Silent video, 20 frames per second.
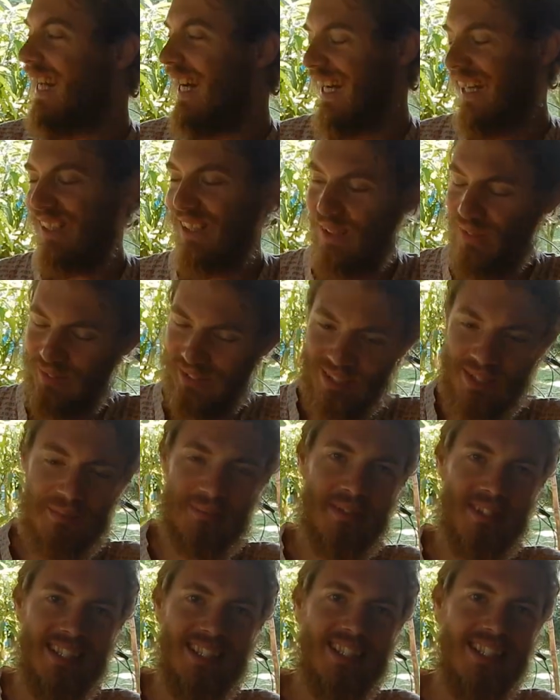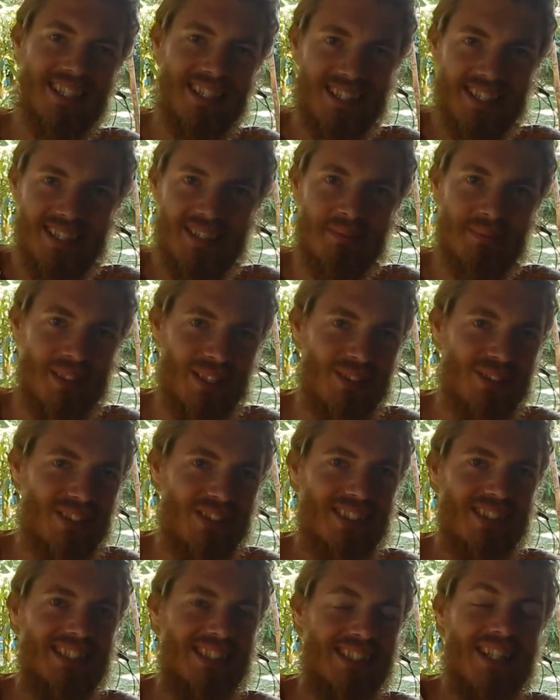Yeah, going up the
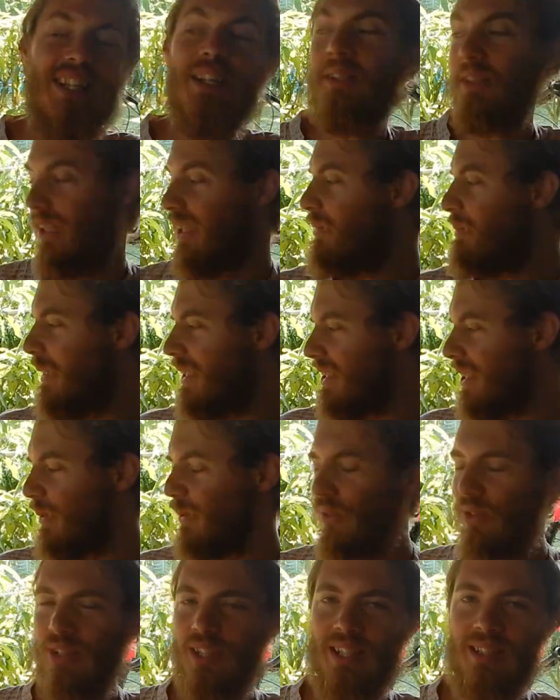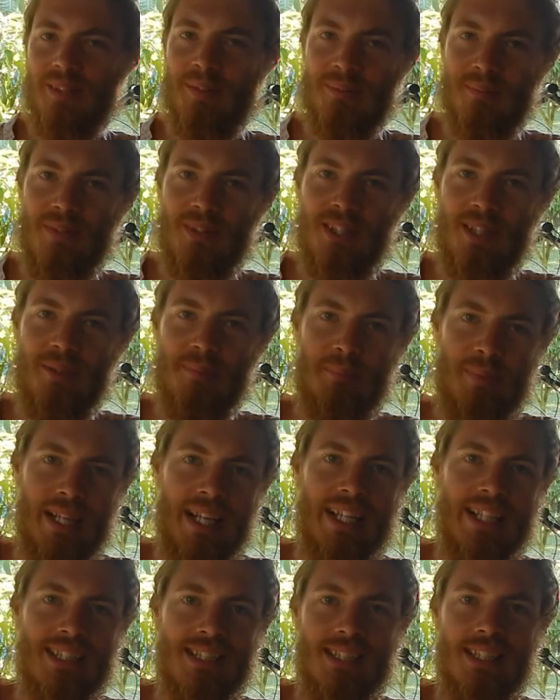mountain, especially with all the
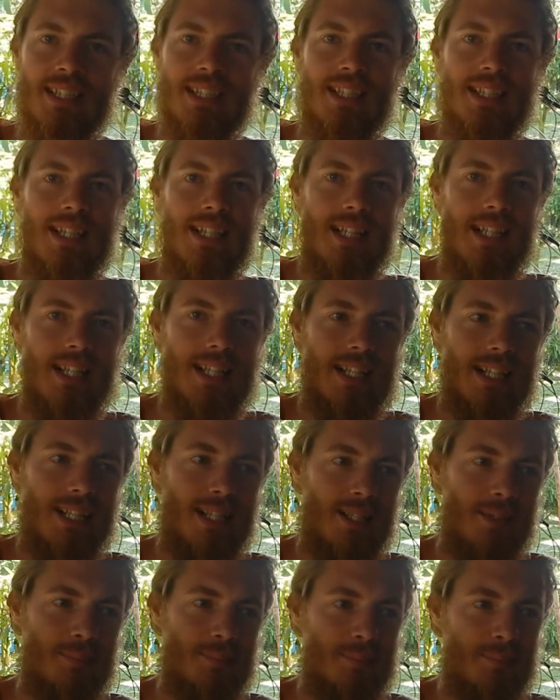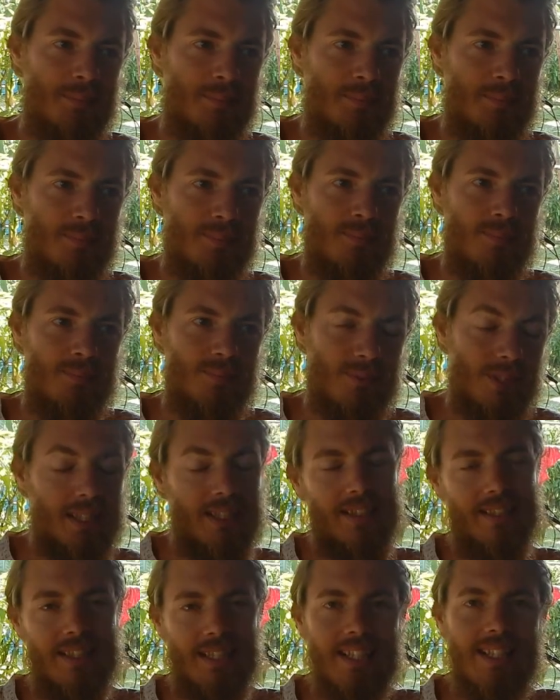bags,
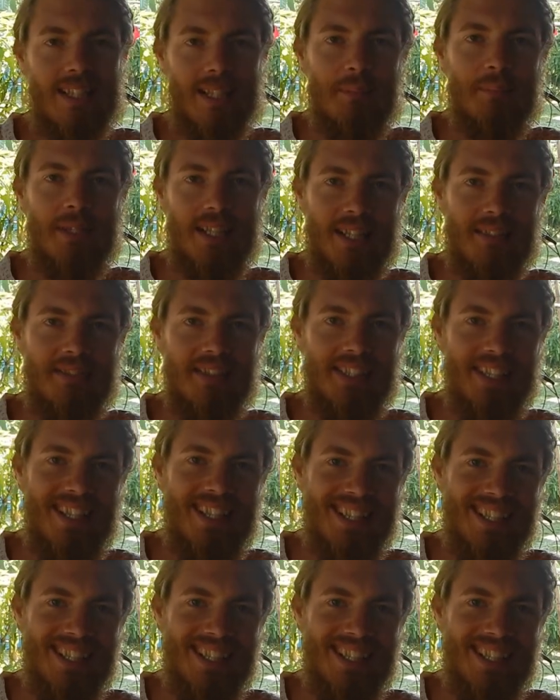it can be heavy.